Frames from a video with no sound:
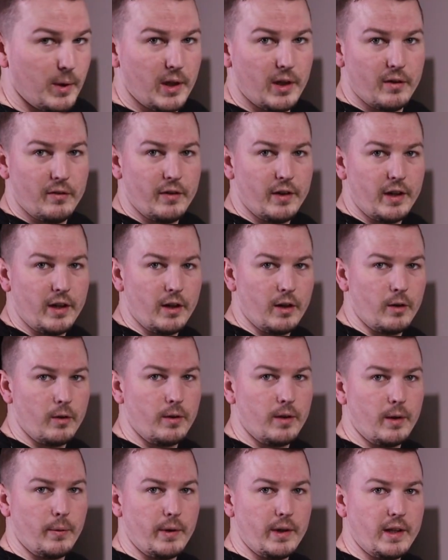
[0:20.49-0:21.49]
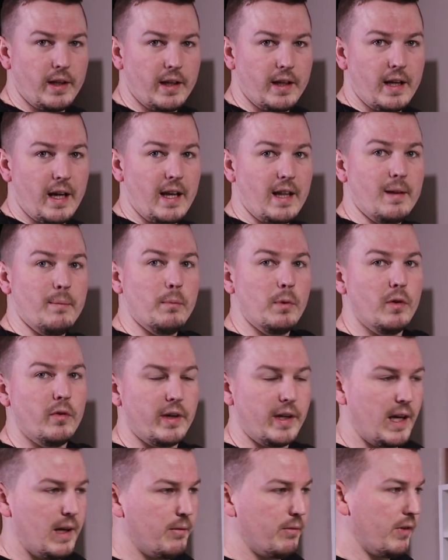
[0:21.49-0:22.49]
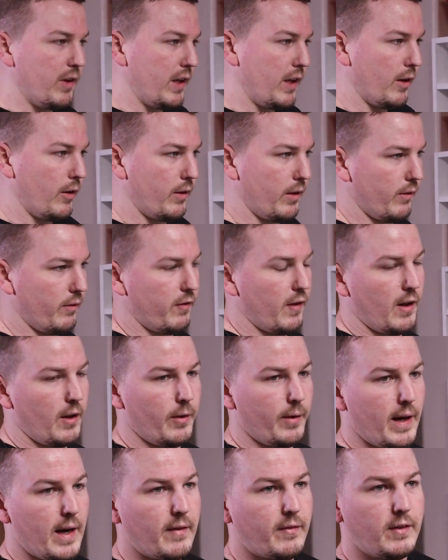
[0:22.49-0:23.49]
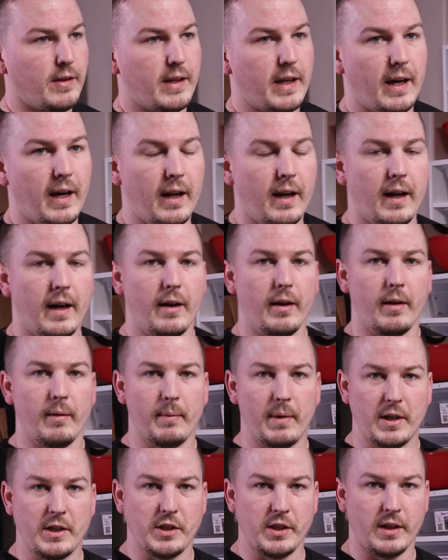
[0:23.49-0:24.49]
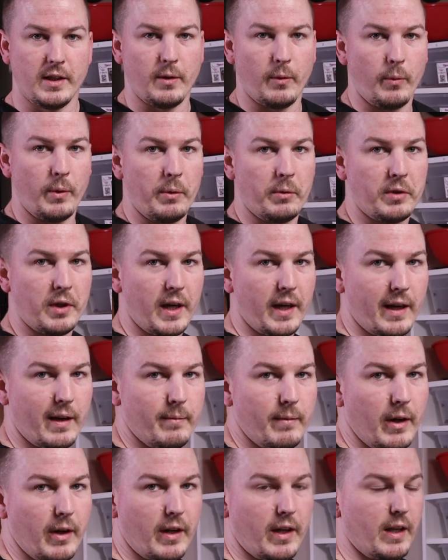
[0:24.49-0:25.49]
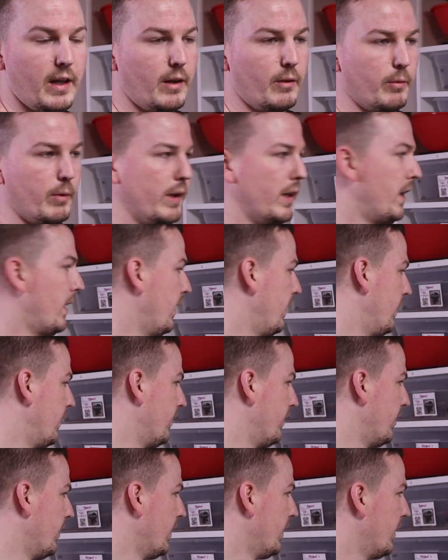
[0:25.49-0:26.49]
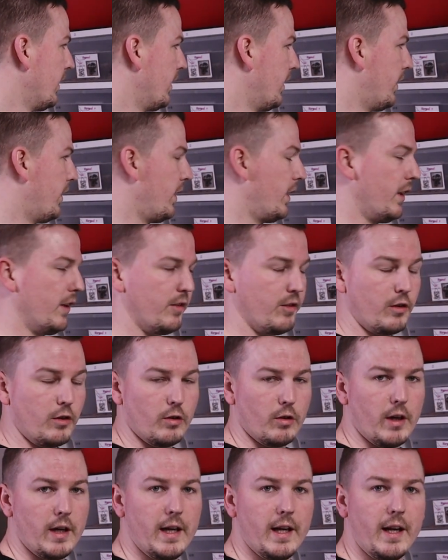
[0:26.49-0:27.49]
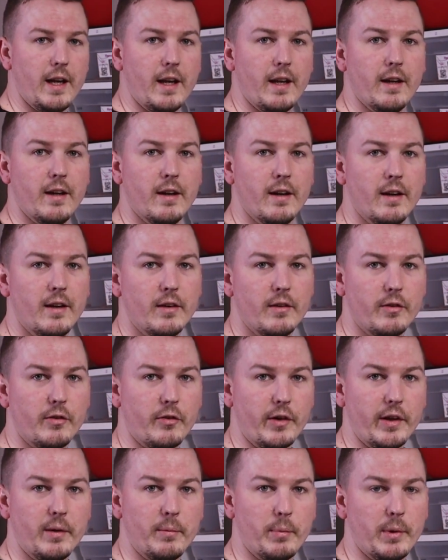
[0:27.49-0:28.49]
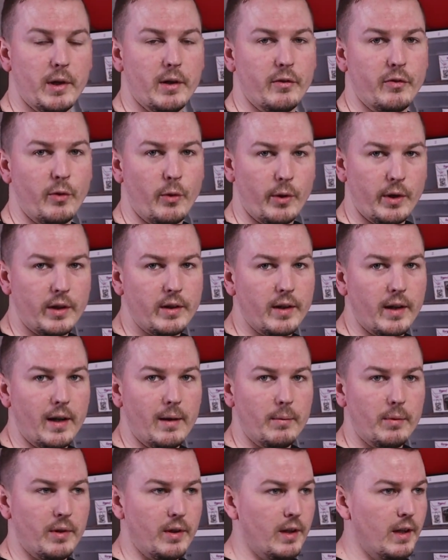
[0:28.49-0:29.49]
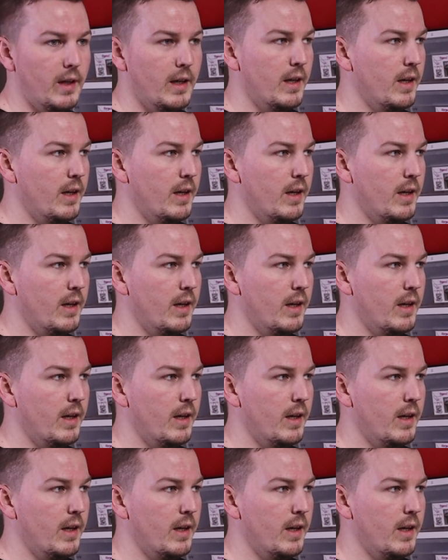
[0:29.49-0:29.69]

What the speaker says: breeder video that we did and the moving up video that followed after that, I mentioned that we were talking about getting rid of these gray Freedom Breeder 40 tubs